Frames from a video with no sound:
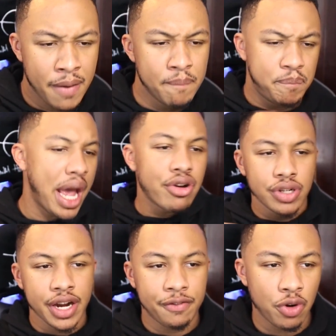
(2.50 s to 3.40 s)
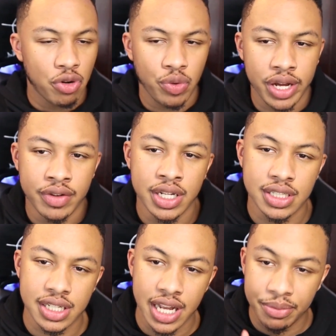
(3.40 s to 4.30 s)
Back on that foreign way.
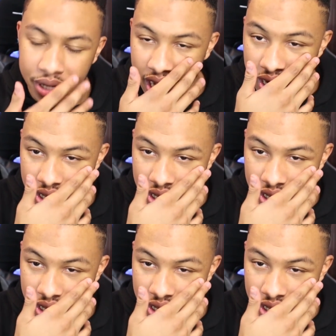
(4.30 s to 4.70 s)
Today, we got